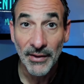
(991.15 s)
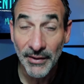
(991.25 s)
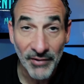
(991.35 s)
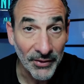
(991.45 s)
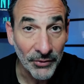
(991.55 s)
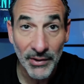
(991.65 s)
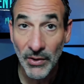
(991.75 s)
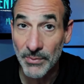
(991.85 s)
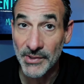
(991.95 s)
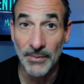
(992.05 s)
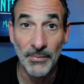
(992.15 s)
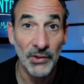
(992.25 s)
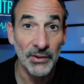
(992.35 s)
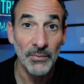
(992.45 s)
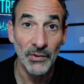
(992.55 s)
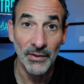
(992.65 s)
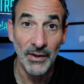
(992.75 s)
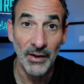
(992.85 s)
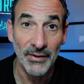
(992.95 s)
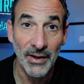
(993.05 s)
They've got 3 homes and a
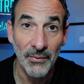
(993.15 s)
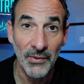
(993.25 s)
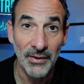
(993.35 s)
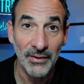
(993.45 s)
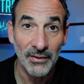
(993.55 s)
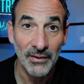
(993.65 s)
multi-million-dollar net worth.